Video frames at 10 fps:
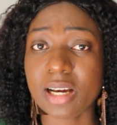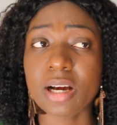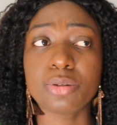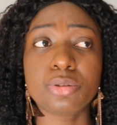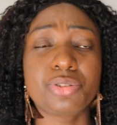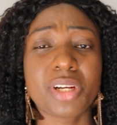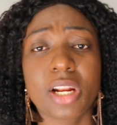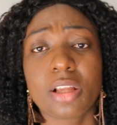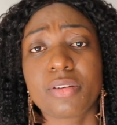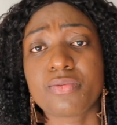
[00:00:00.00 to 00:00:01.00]
down, drink
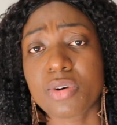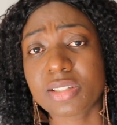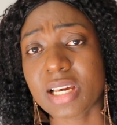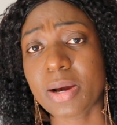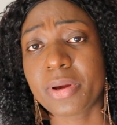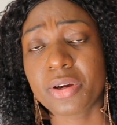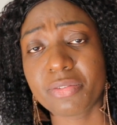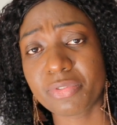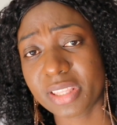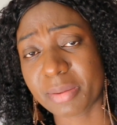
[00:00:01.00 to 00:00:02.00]
a lot of water when you're
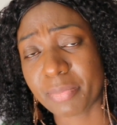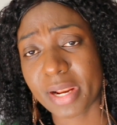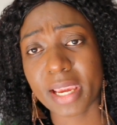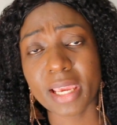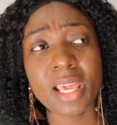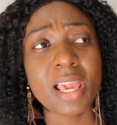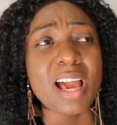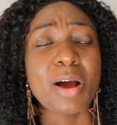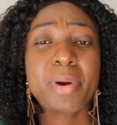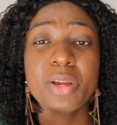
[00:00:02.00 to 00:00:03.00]
even in the plane,
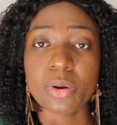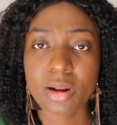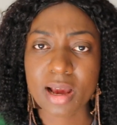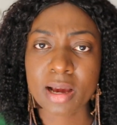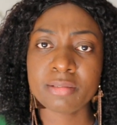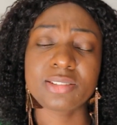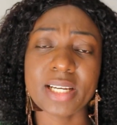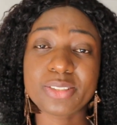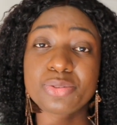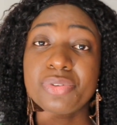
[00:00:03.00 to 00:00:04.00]
and when you land,
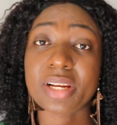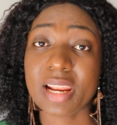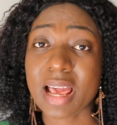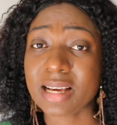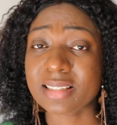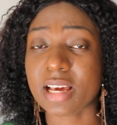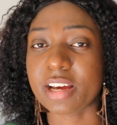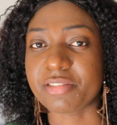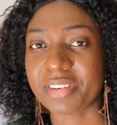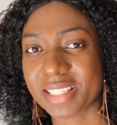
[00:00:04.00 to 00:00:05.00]
try to relax
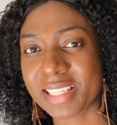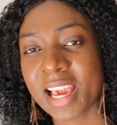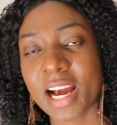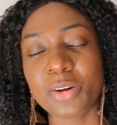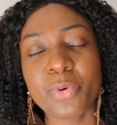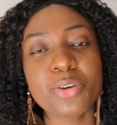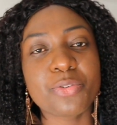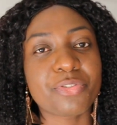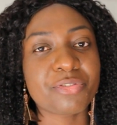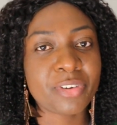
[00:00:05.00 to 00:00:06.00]
and rest. And when
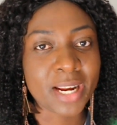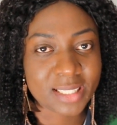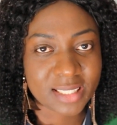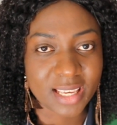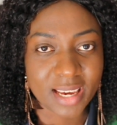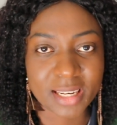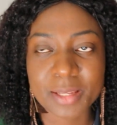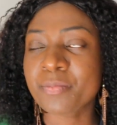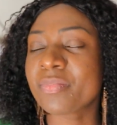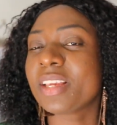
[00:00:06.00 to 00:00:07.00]
you've rested,
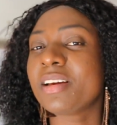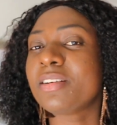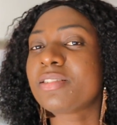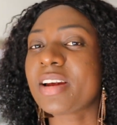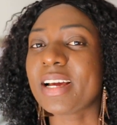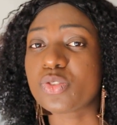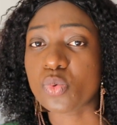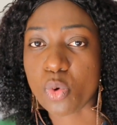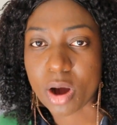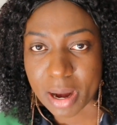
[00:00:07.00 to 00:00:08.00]
try to
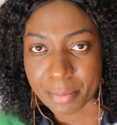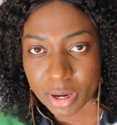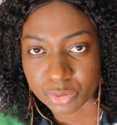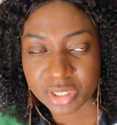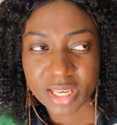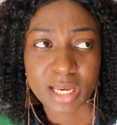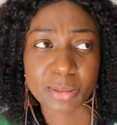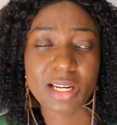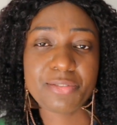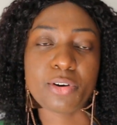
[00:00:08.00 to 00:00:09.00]
walk about.
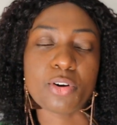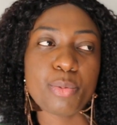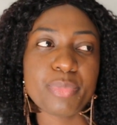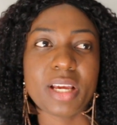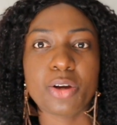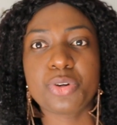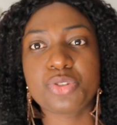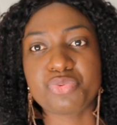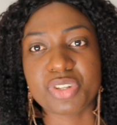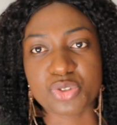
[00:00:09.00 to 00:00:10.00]
Especially if you're coming and you're going
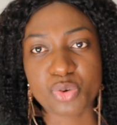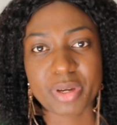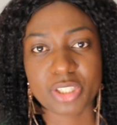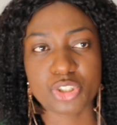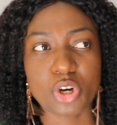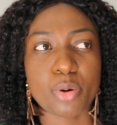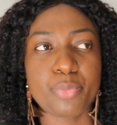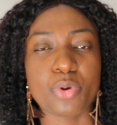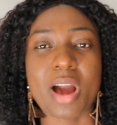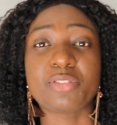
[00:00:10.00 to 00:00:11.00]
to resume a
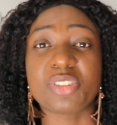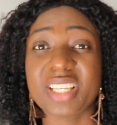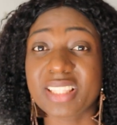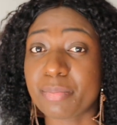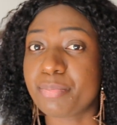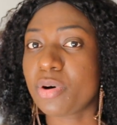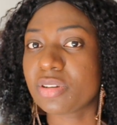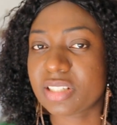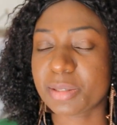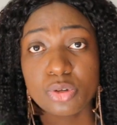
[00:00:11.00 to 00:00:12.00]
job, you have to take the
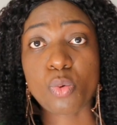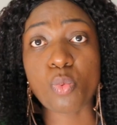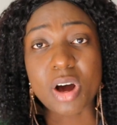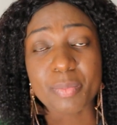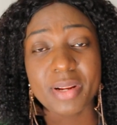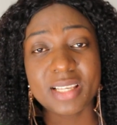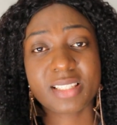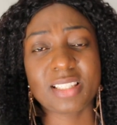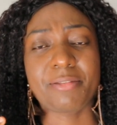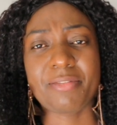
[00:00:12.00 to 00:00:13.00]
bus to your
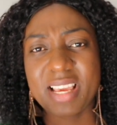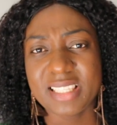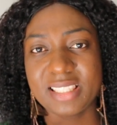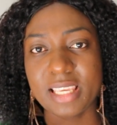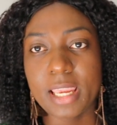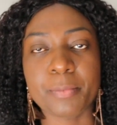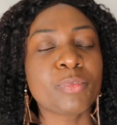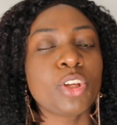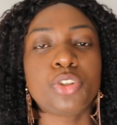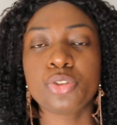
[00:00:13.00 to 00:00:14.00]
workplace the first day,
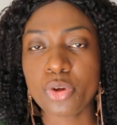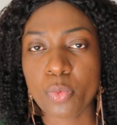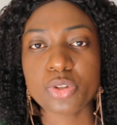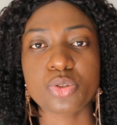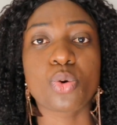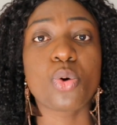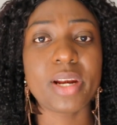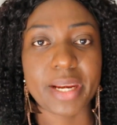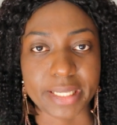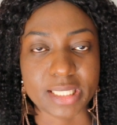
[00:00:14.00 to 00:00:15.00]
you don't want to go
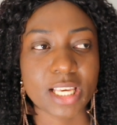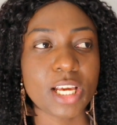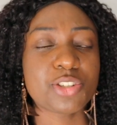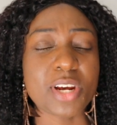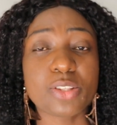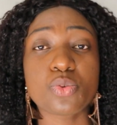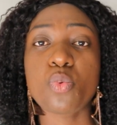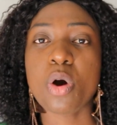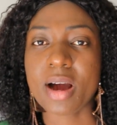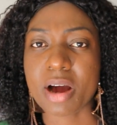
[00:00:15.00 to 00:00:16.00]
late. Try to
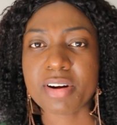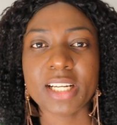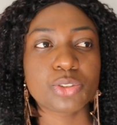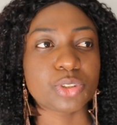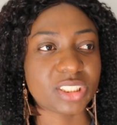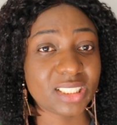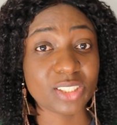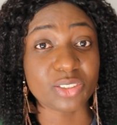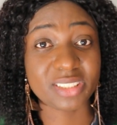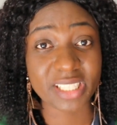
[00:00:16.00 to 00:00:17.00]
walk around to see
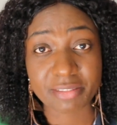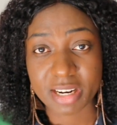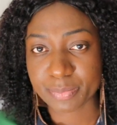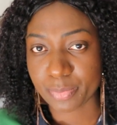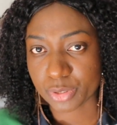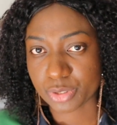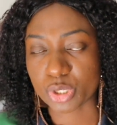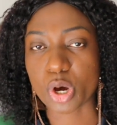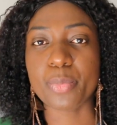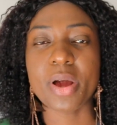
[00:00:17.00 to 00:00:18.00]
your nearest bus
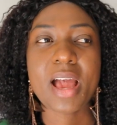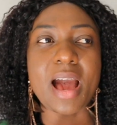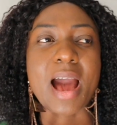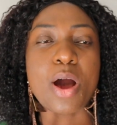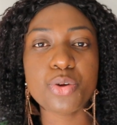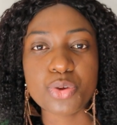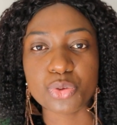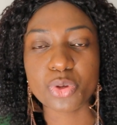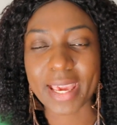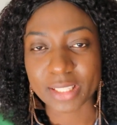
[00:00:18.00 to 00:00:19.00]
stop, how you
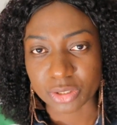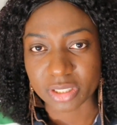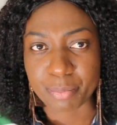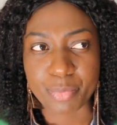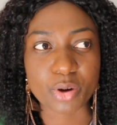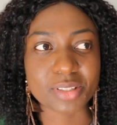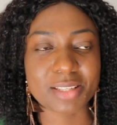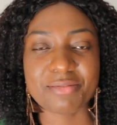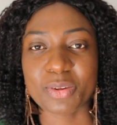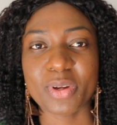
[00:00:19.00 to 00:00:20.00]
get on the bus.
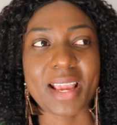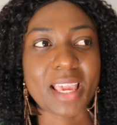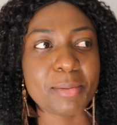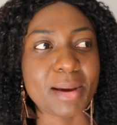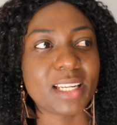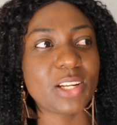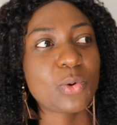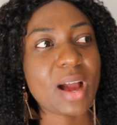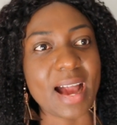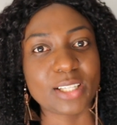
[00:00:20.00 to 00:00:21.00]
In fact, when I came, I didn't
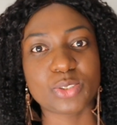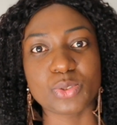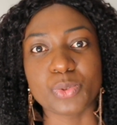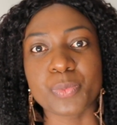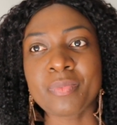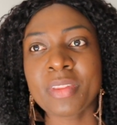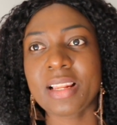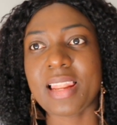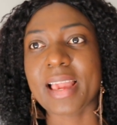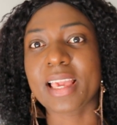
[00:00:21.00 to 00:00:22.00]
know I had to
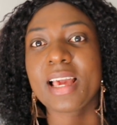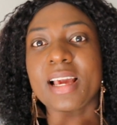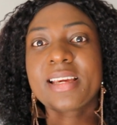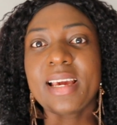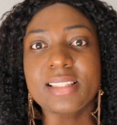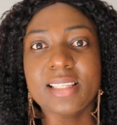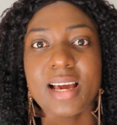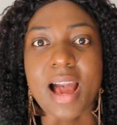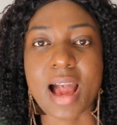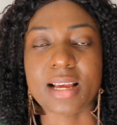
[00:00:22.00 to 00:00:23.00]
like get
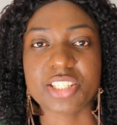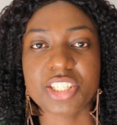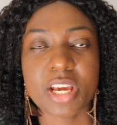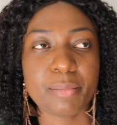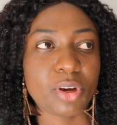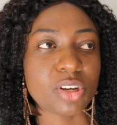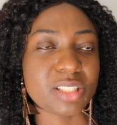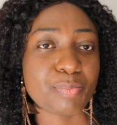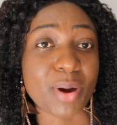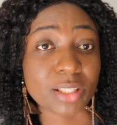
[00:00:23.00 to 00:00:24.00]
cash,
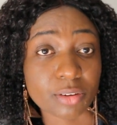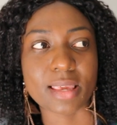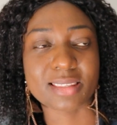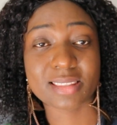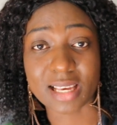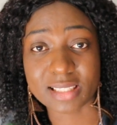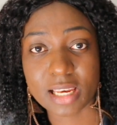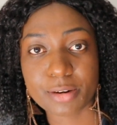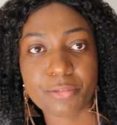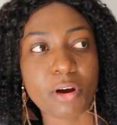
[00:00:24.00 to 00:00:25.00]
because the part I
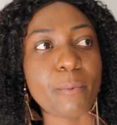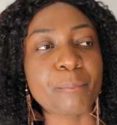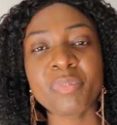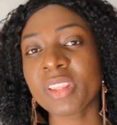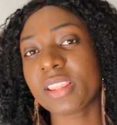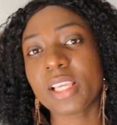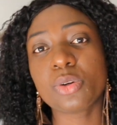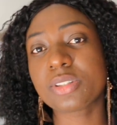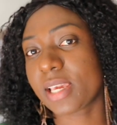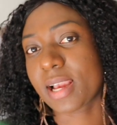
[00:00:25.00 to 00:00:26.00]
started from, they
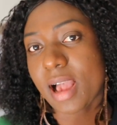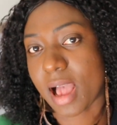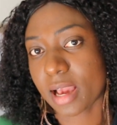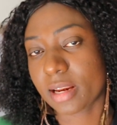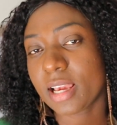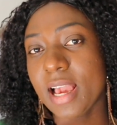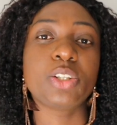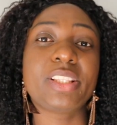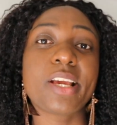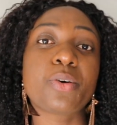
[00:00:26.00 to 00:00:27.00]
don't take card,
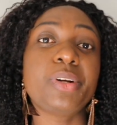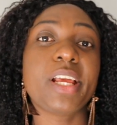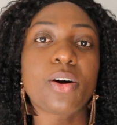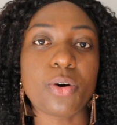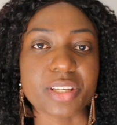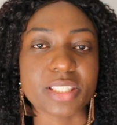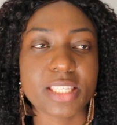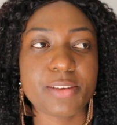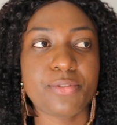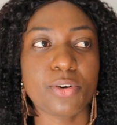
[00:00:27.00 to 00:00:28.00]
they take only
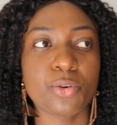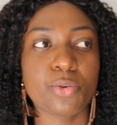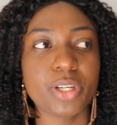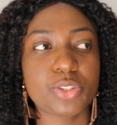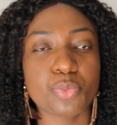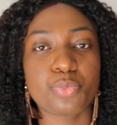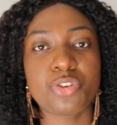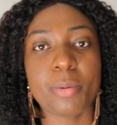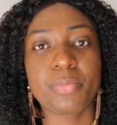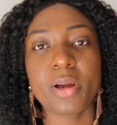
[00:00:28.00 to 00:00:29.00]
coins. If you're going to
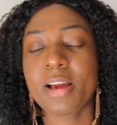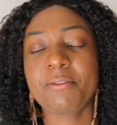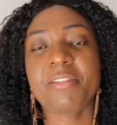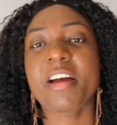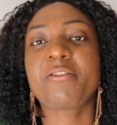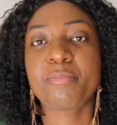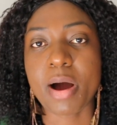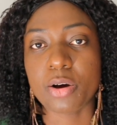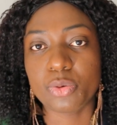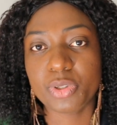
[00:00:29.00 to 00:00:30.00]
drop
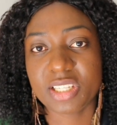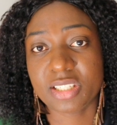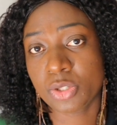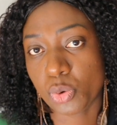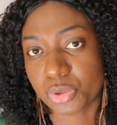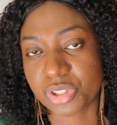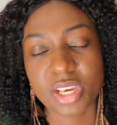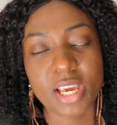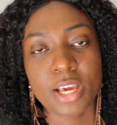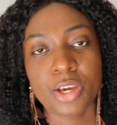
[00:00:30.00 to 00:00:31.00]
£5, which is notes,
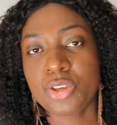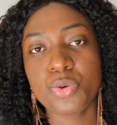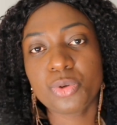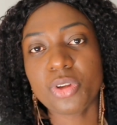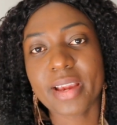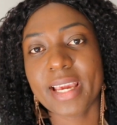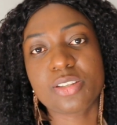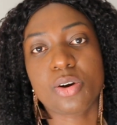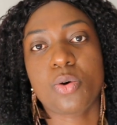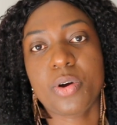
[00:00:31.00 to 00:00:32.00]
you will not get
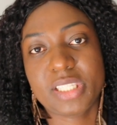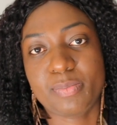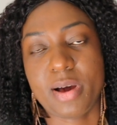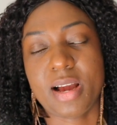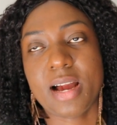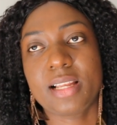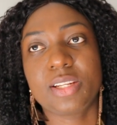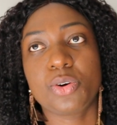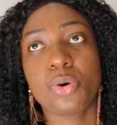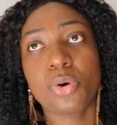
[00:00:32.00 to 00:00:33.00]
your coins back, and
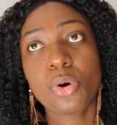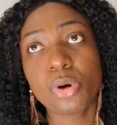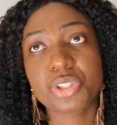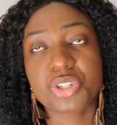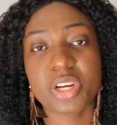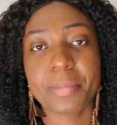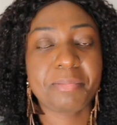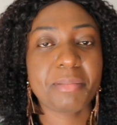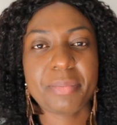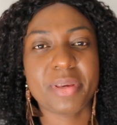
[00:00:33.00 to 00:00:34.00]
the whole trip
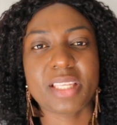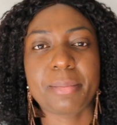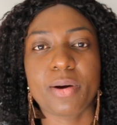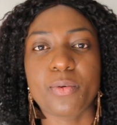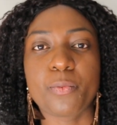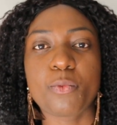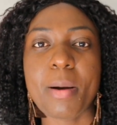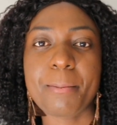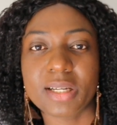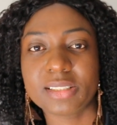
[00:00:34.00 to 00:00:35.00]
maybe is about
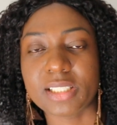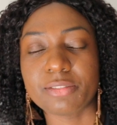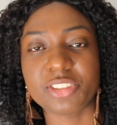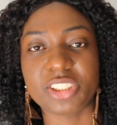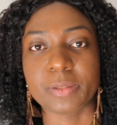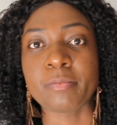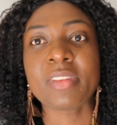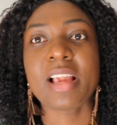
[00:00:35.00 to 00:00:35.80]
£1.70.